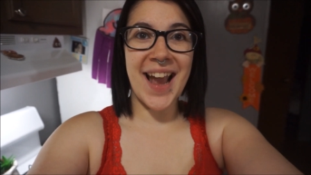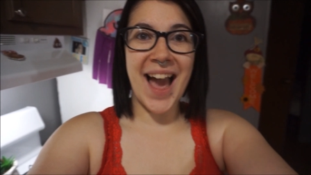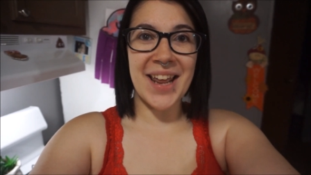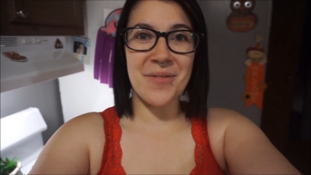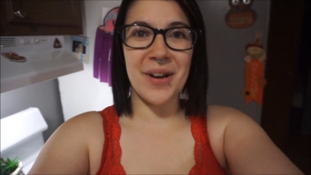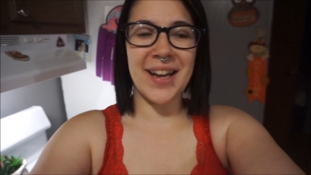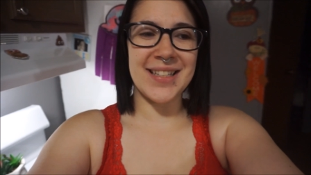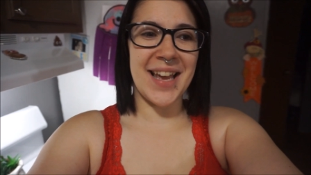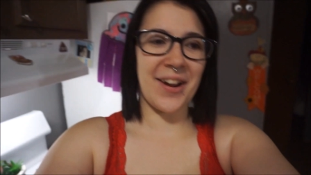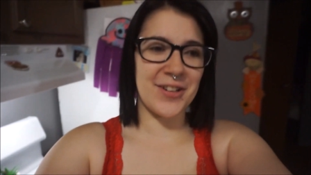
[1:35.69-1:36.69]
I didn't want to
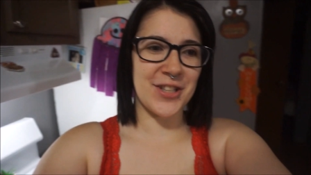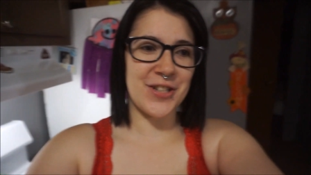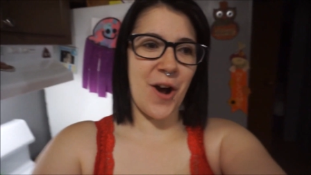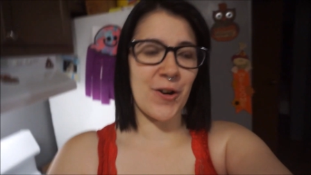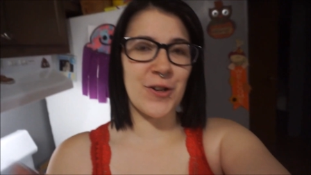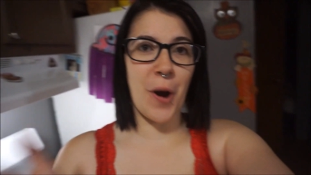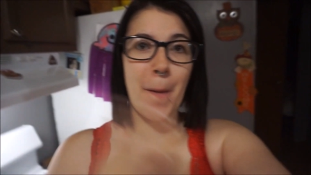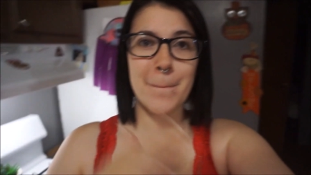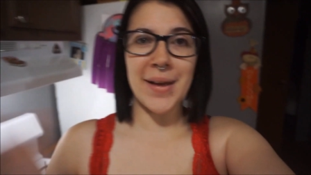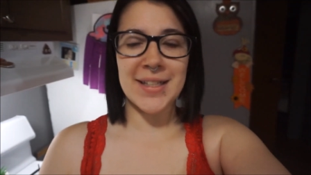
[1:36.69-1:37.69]
take her to the doctor
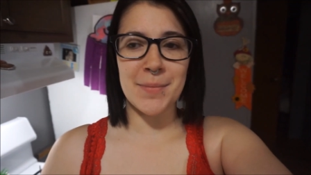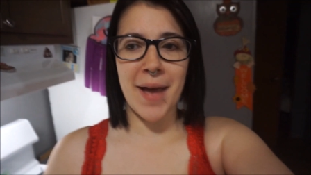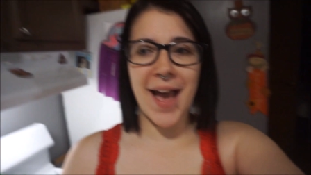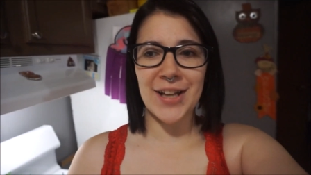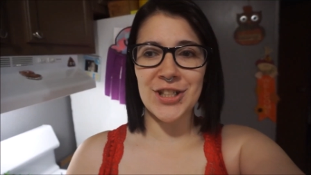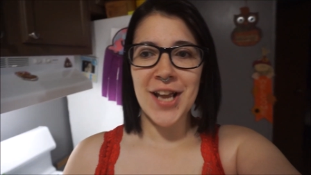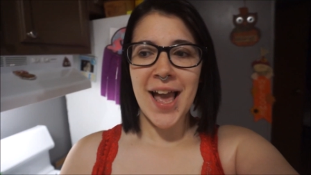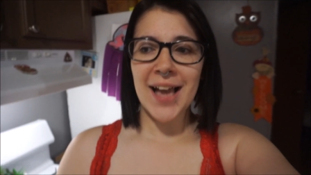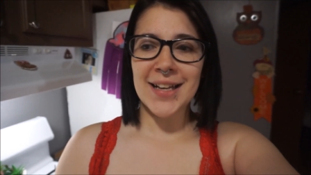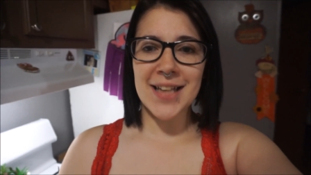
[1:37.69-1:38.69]
on mix match
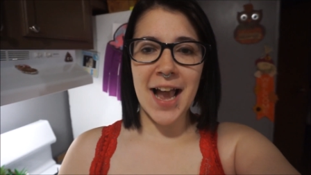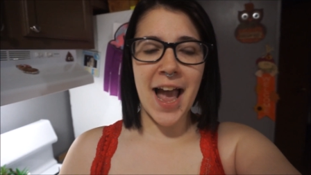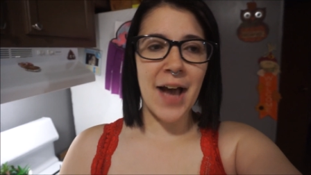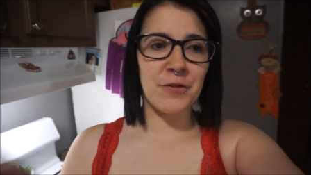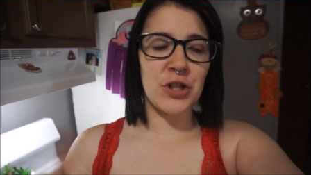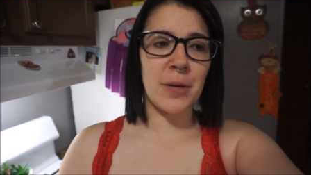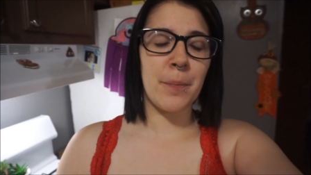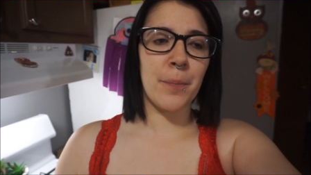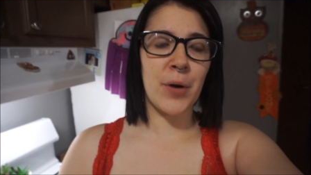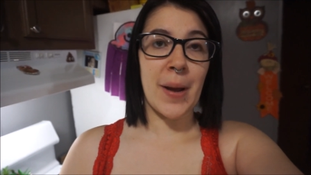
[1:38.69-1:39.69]
because I have two
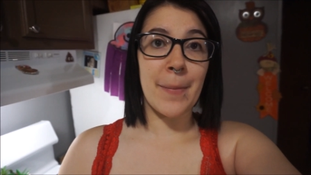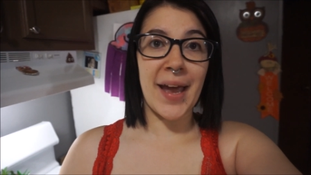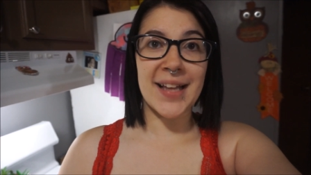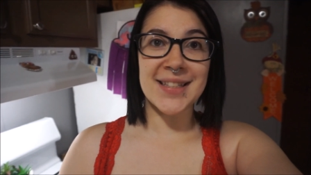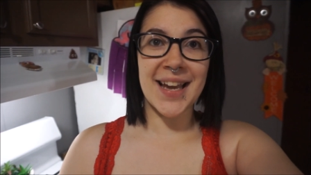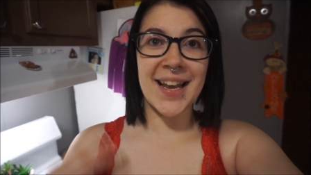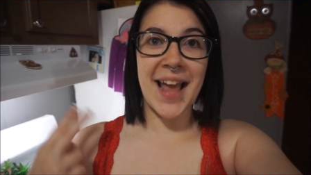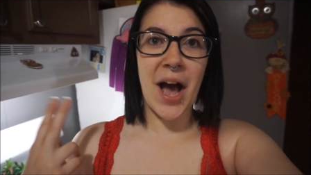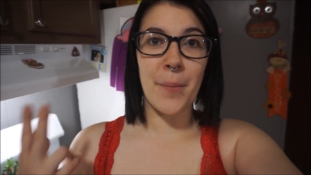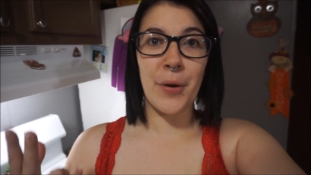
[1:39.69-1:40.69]
print pants laid
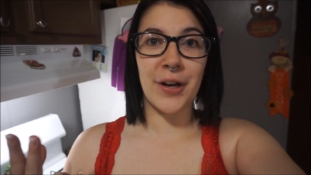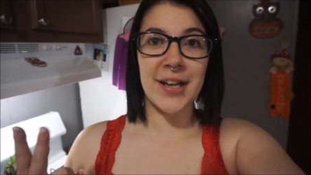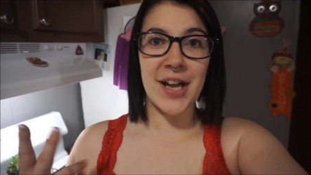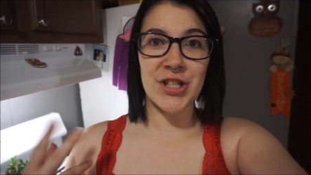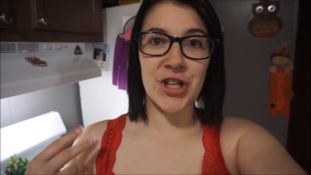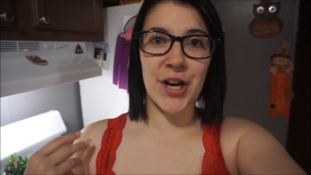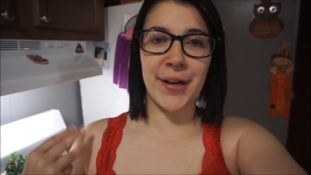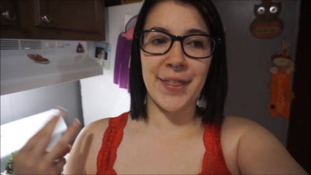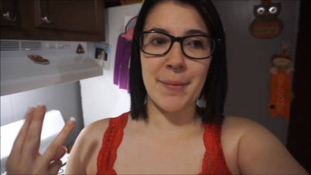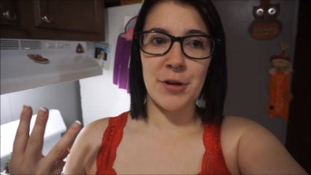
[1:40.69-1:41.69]
out, polka dot shirt,
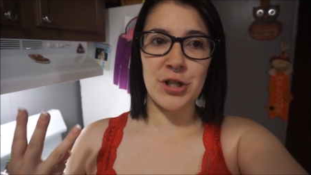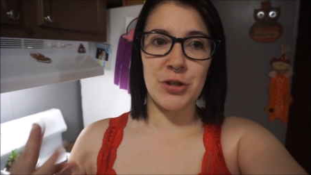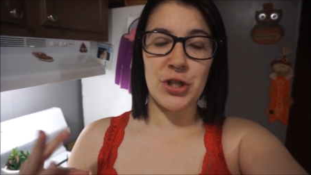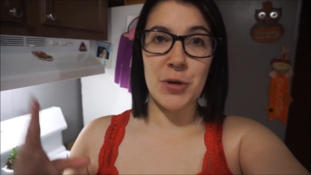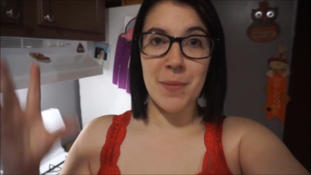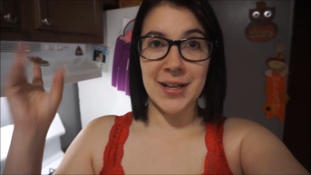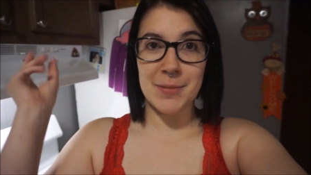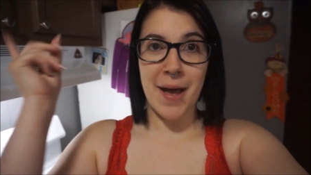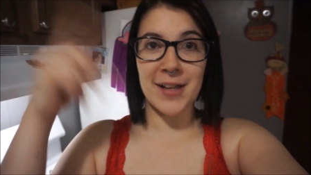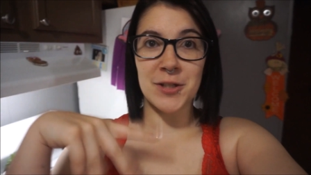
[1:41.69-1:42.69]
and I think I'm going to do two mix
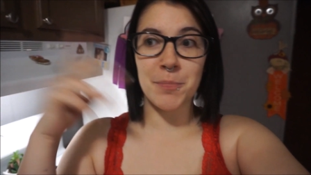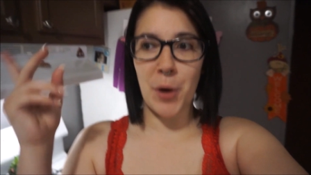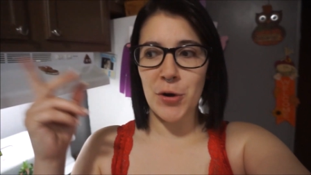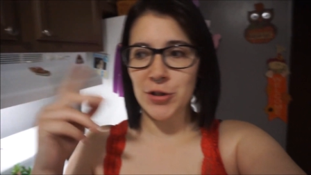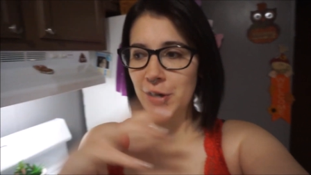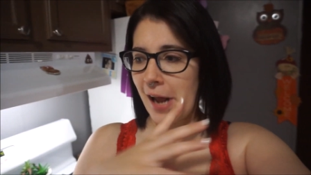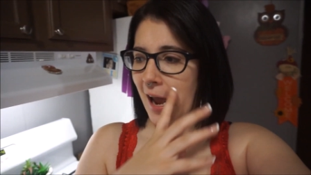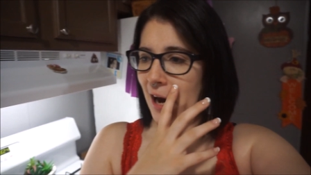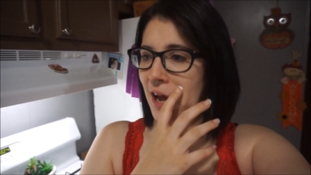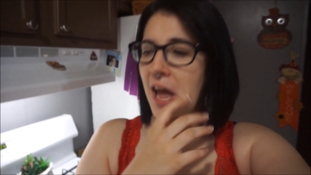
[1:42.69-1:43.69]
match bows in my
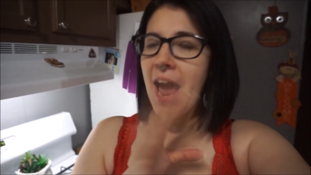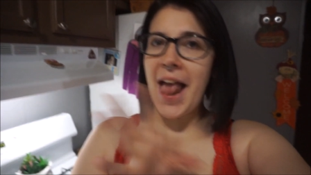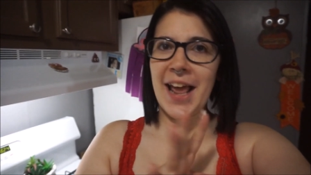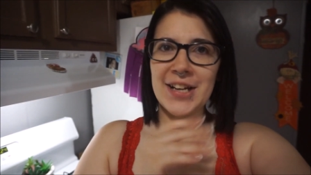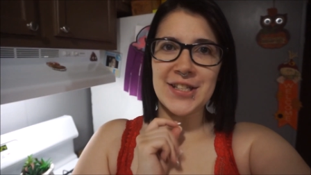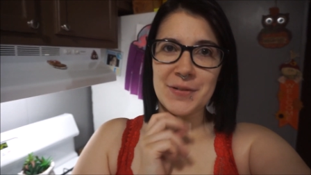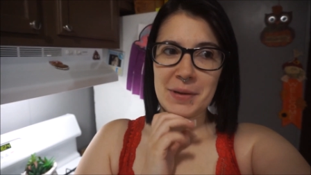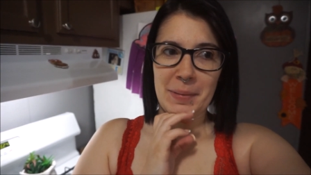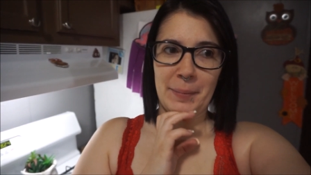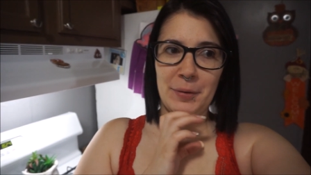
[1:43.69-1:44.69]
hair and I just didn't
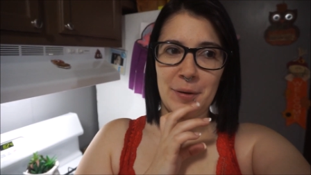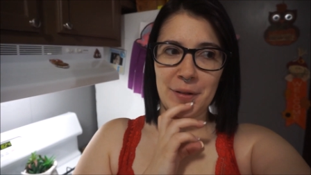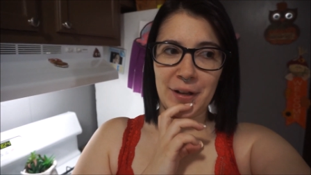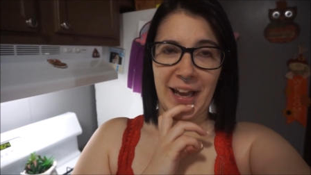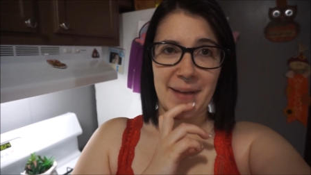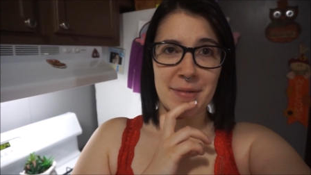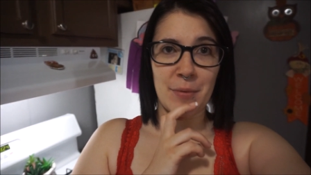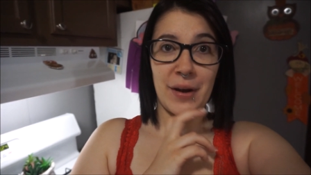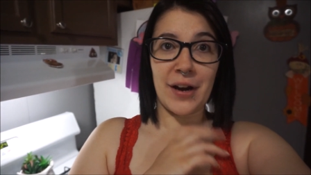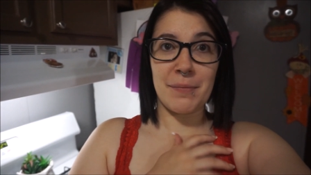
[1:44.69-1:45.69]
want people looking at me
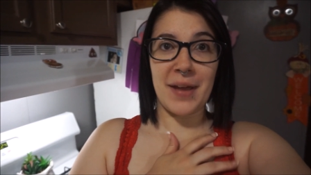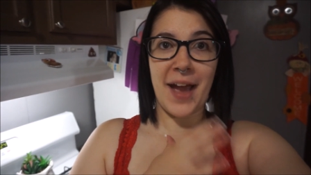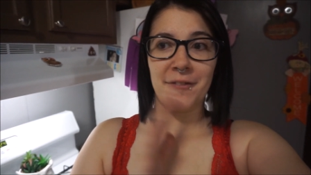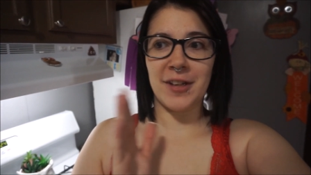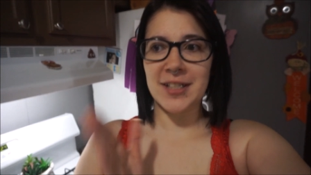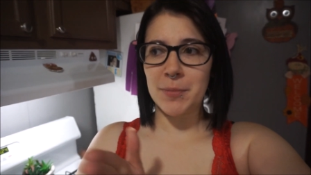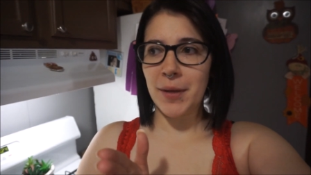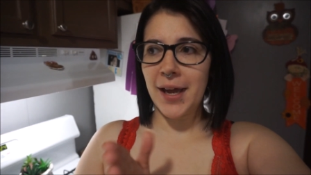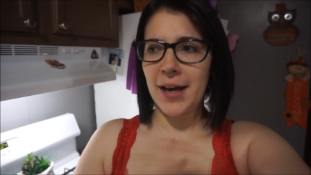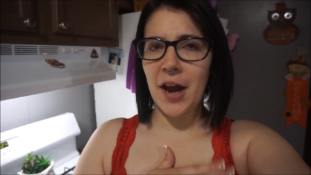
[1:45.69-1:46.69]
weird and me have to
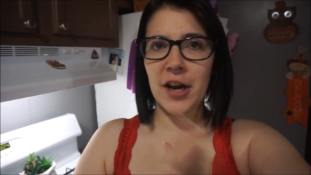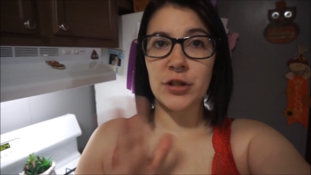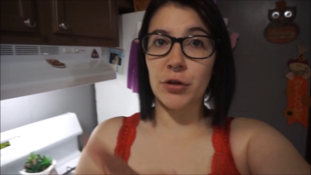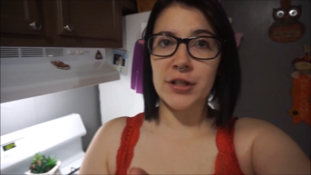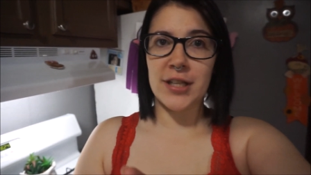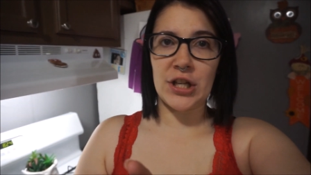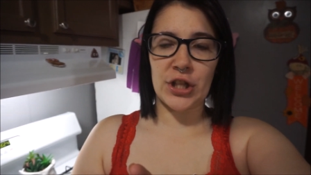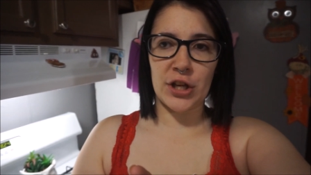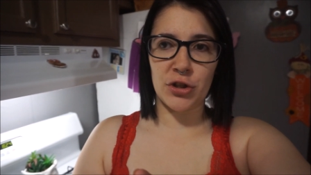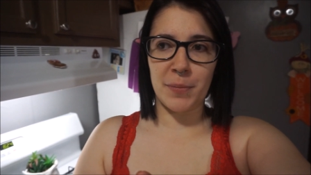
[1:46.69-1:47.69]
explain. I already told her teacher
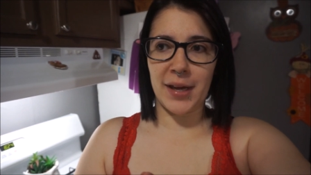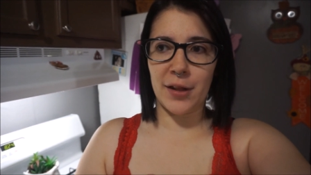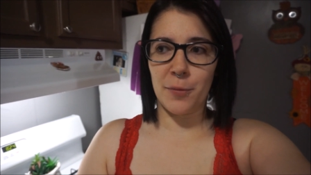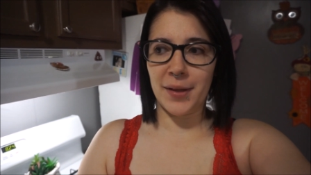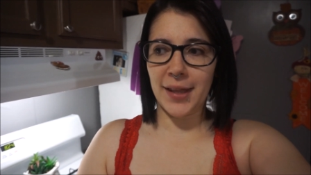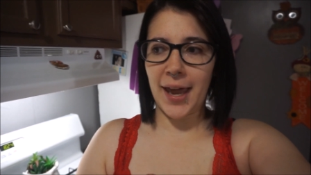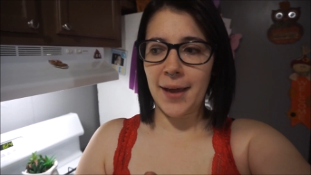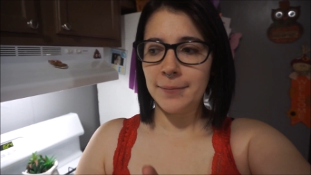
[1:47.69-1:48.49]
that she'll be a little bit late.